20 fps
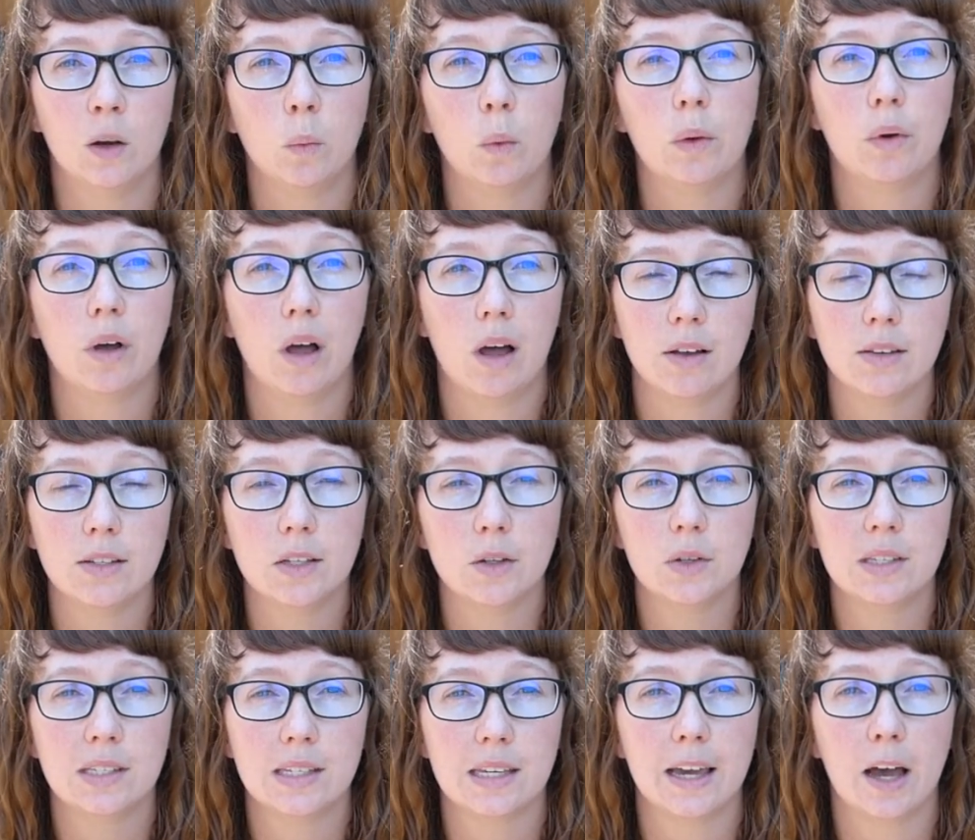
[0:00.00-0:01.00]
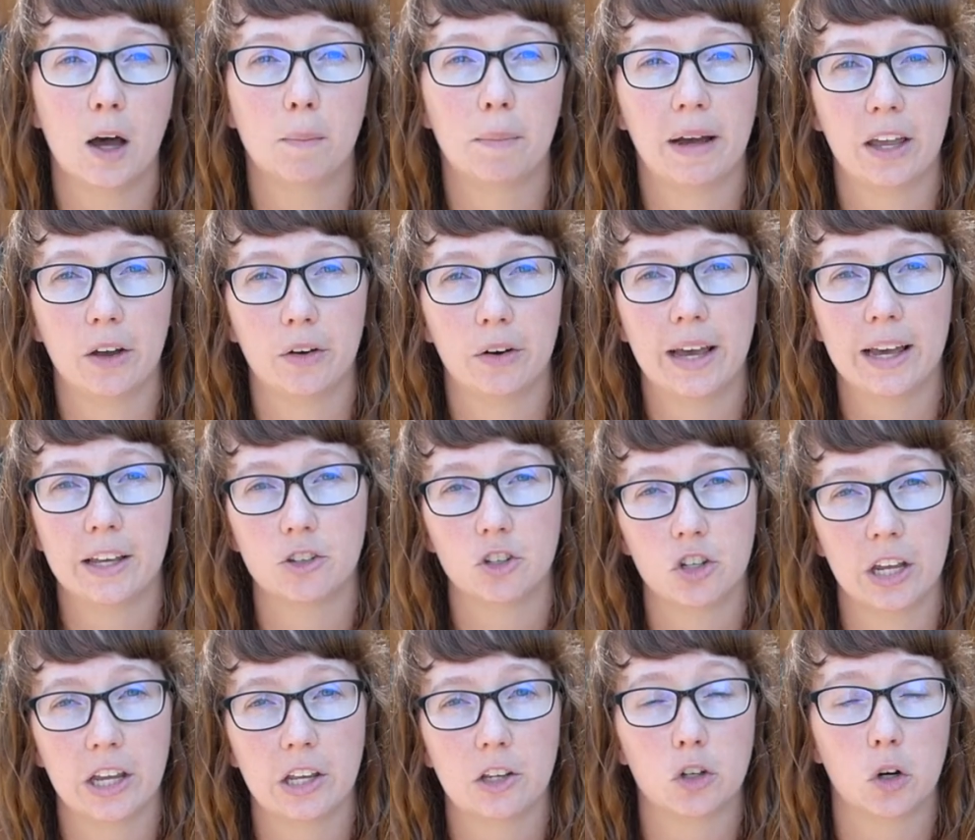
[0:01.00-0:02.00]
We will also see how Biona has
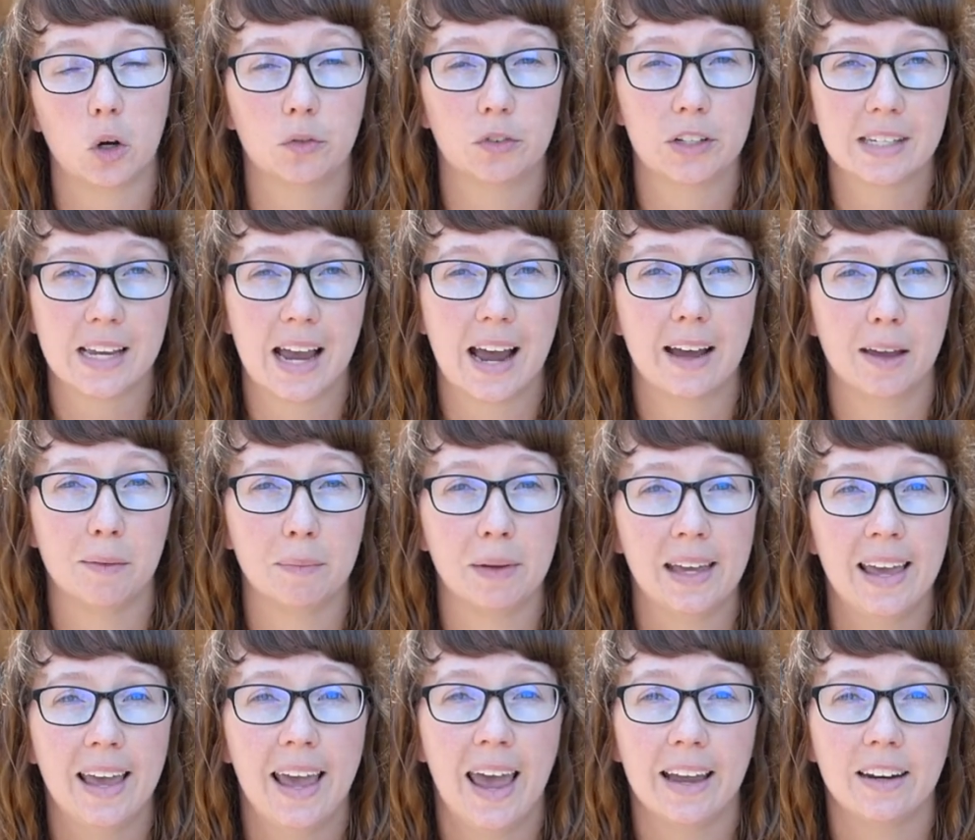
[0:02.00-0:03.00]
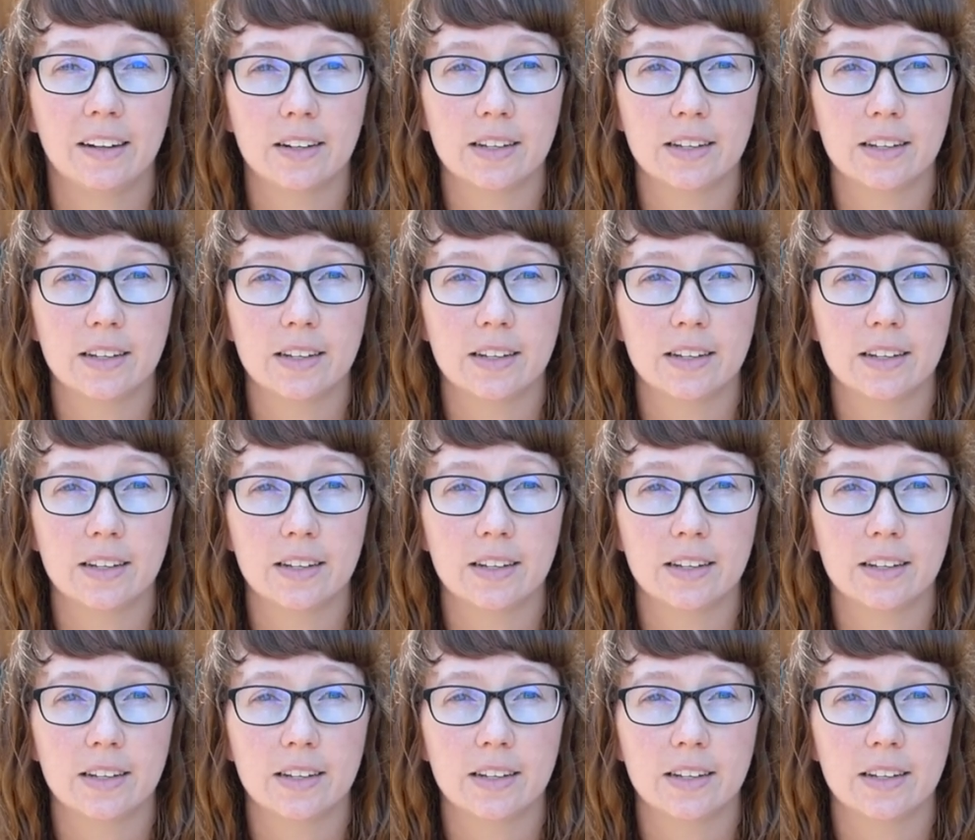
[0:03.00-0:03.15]
changed over time and